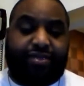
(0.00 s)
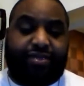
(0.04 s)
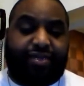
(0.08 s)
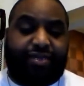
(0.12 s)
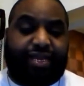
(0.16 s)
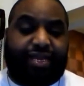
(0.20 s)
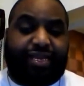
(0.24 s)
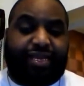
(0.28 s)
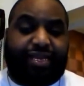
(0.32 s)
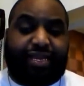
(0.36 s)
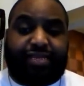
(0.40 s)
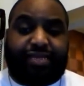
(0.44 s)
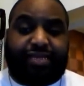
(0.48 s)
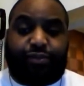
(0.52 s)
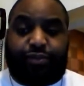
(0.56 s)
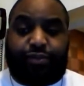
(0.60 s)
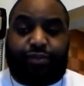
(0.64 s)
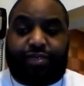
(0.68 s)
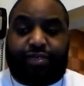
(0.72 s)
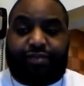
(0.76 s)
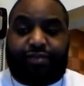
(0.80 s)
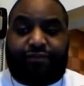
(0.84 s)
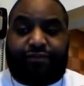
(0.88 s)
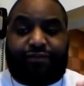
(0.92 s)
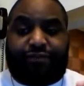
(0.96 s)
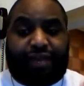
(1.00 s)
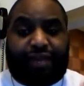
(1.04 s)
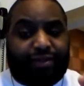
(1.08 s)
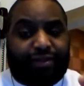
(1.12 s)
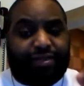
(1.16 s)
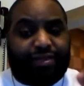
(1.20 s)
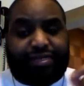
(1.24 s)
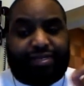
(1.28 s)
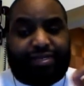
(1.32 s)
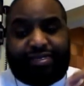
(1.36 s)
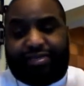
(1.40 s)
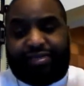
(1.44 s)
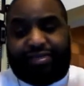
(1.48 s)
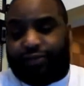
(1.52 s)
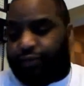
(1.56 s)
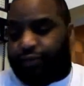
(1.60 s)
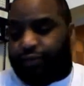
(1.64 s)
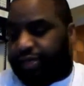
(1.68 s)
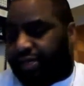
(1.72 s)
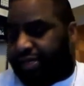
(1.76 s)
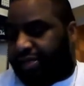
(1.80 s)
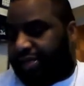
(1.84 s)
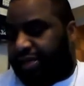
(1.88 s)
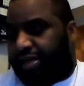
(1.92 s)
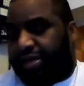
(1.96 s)
And this is
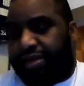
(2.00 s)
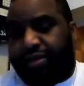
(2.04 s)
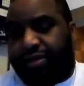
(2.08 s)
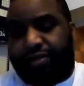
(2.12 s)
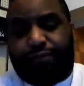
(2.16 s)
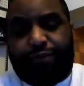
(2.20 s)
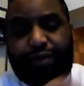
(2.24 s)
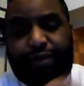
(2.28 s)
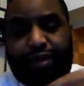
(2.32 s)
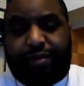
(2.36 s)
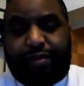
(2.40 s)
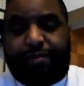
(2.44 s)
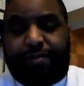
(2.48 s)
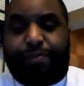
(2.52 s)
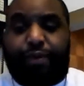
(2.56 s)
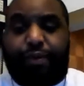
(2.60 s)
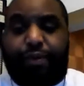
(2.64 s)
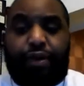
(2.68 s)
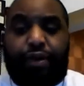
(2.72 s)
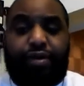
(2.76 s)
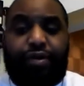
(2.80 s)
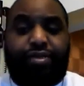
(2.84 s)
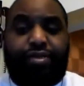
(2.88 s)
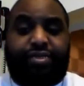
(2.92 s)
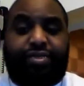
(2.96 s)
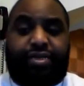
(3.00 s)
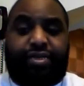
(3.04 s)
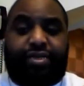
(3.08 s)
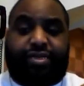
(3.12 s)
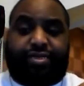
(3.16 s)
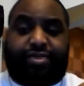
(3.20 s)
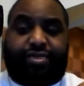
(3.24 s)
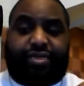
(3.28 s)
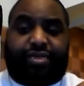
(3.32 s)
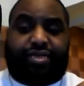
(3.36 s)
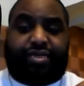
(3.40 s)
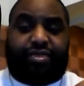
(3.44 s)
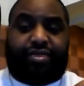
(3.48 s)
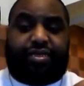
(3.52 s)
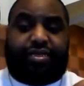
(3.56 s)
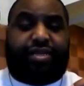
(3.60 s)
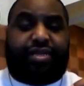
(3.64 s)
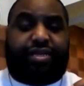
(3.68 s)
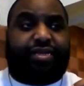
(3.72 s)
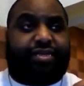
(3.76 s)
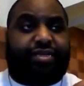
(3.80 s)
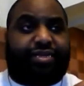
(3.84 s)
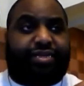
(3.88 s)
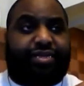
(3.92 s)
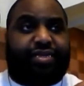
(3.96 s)
what Rand Paul
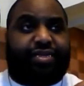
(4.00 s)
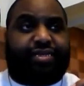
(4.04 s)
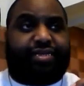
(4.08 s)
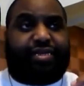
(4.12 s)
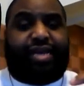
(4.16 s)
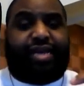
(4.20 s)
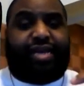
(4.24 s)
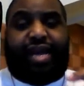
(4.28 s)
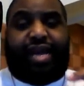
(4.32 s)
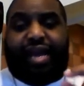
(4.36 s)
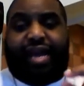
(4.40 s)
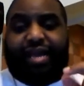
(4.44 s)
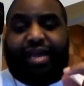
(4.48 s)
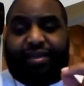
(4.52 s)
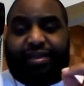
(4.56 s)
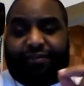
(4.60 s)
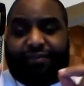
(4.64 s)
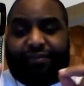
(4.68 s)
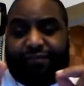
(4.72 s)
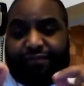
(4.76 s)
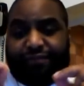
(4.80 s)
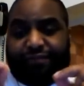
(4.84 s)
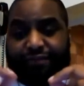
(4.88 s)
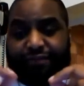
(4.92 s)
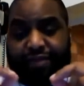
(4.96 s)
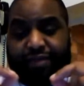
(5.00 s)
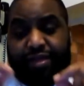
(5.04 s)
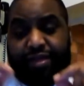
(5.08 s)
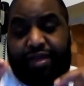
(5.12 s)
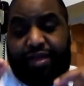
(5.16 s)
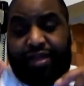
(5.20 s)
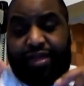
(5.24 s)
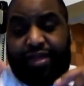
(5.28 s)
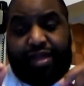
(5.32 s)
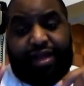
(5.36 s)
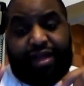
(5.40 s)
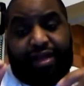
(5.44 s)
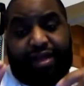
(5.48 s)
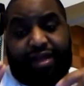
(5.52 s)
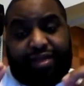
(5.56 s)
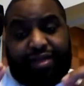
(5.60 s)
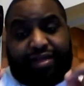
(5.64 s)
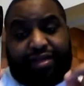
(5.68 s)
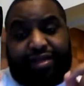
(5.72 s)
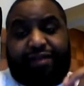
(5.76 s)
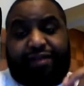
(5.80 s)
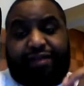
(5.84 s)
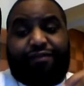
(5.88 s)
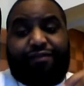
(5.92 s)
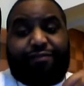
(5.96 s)
is kind of
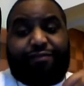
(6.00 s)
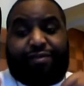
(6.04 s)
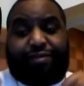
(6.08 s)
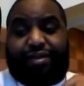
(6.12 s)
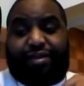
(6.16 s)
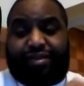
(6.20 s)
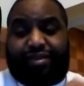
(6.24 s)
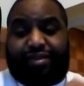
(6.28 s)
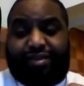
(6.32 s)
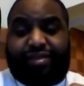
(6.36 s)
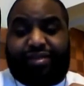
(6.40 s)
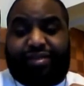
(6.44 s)
uncovering.